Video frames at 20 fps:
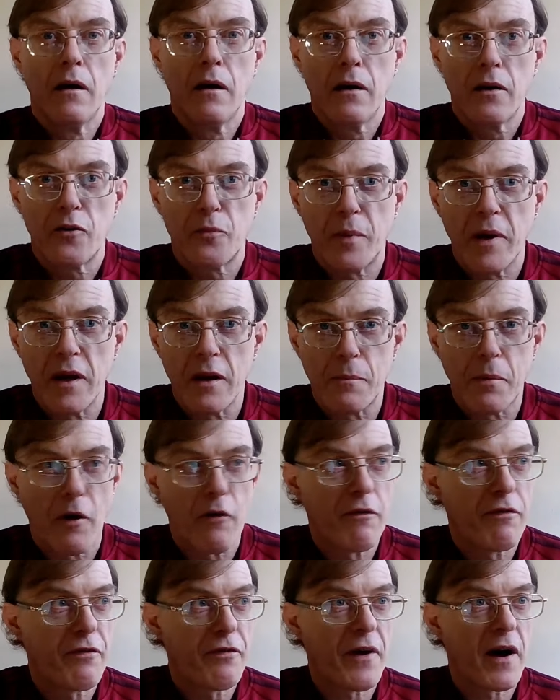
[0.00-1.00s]
It's been
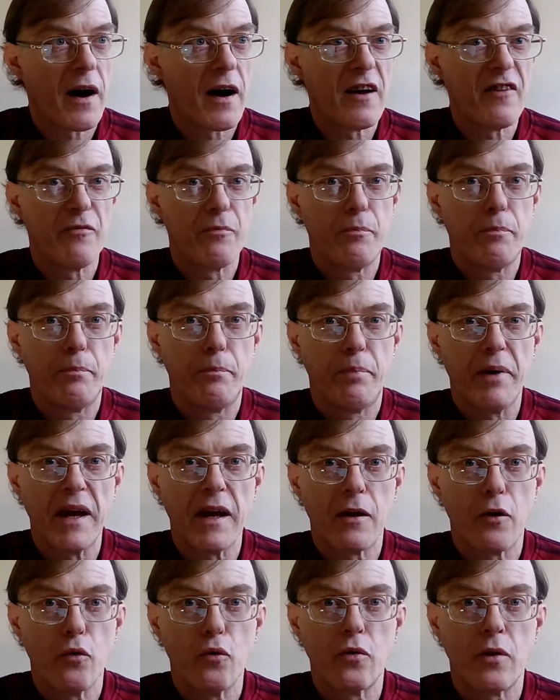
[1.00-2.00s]
about five
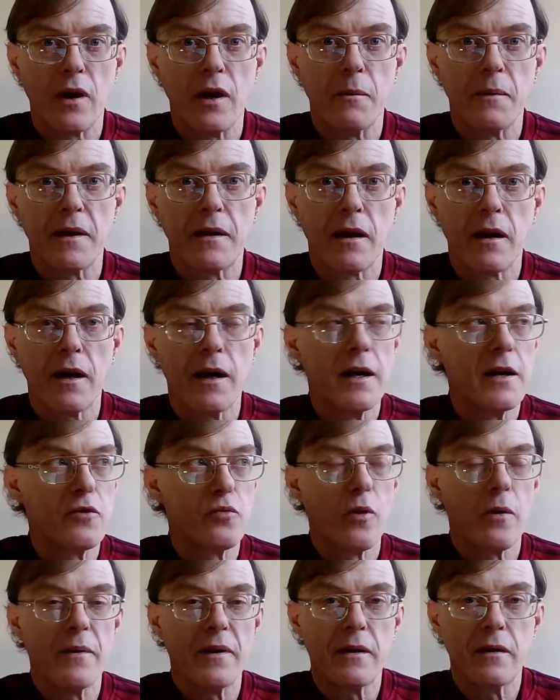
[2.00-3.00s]
big ugly middle-aged
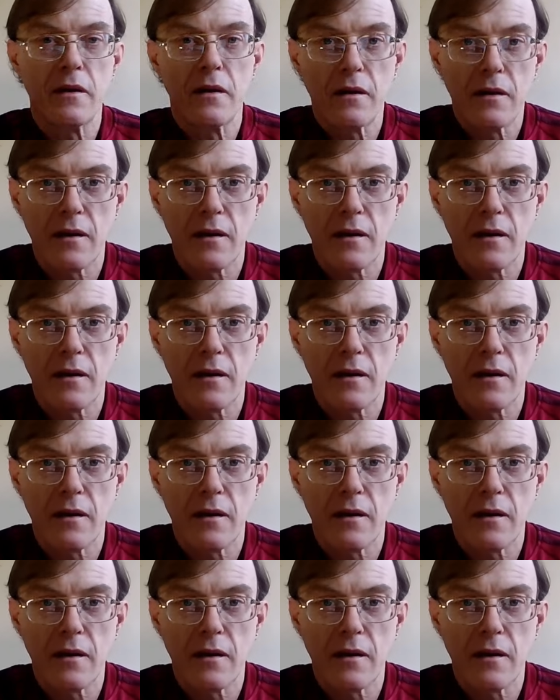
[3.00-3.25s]
women